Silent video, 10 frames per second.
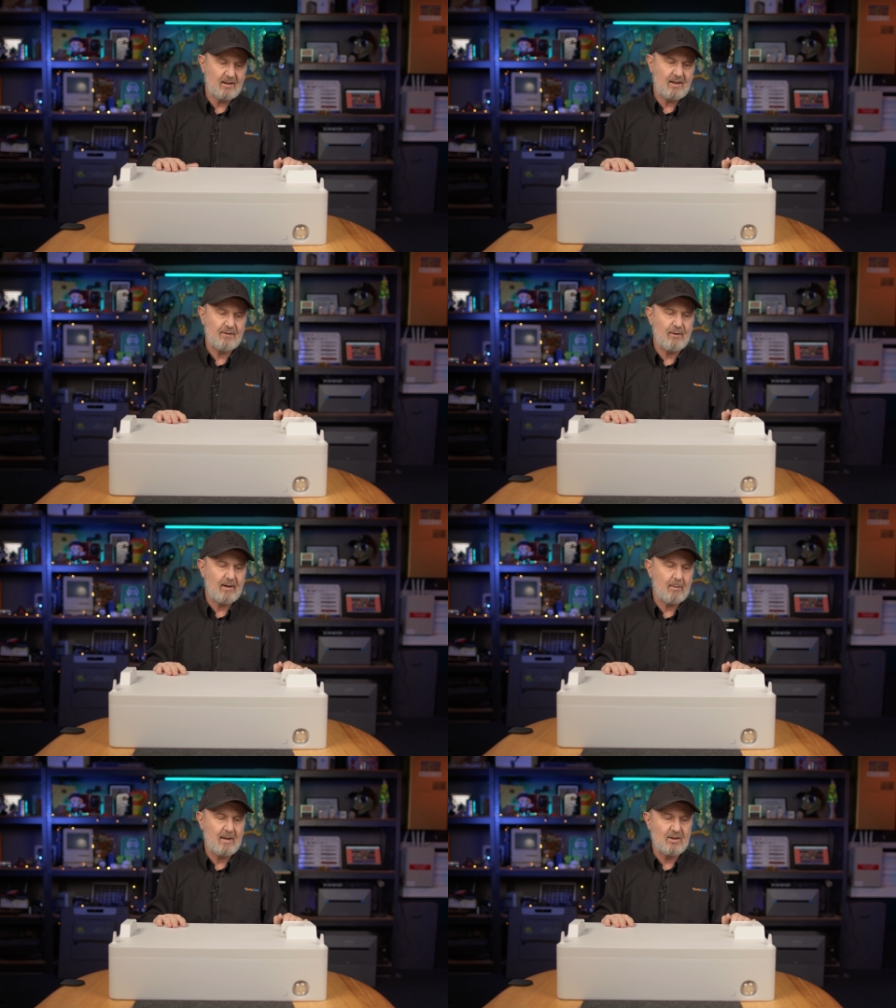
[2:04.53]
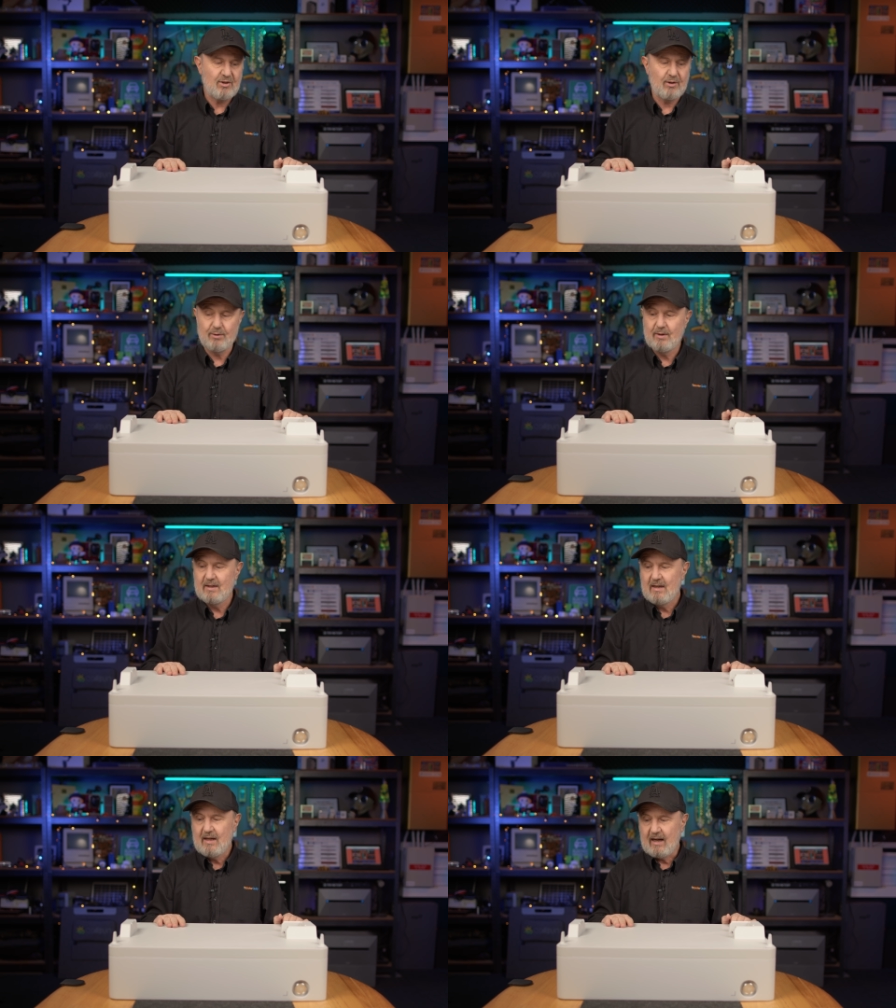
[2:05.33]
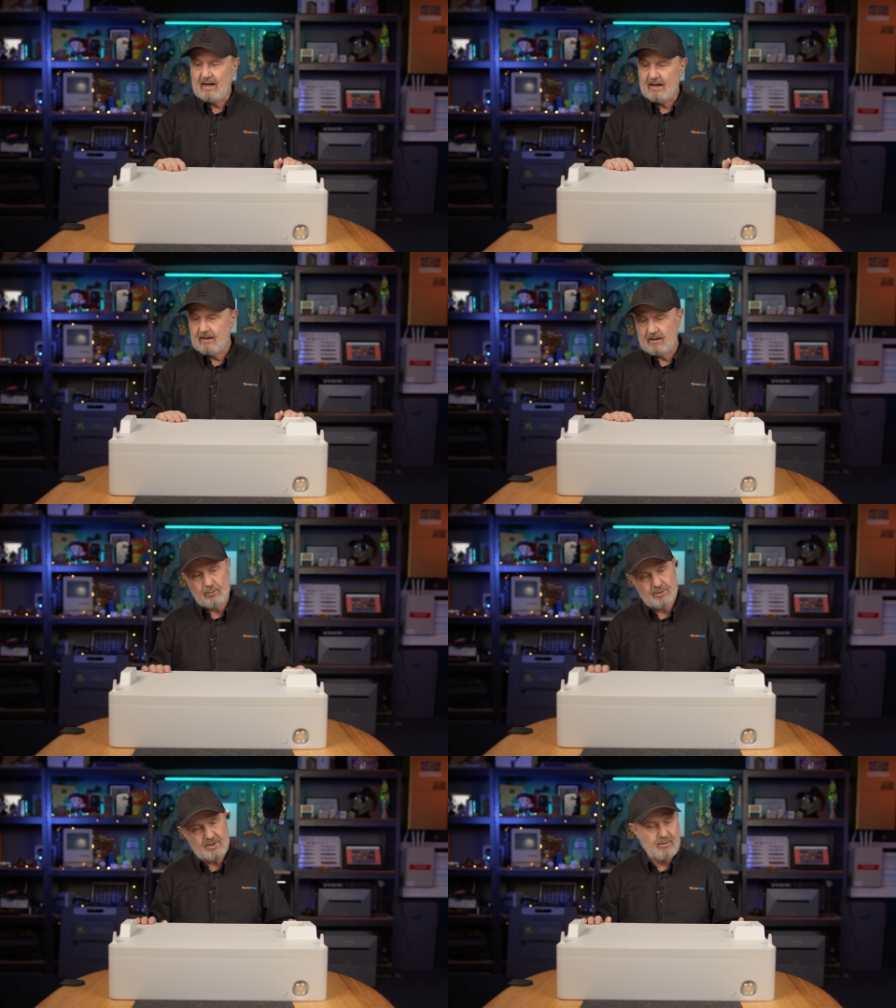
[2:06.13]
definitely recommend two. Uh, it also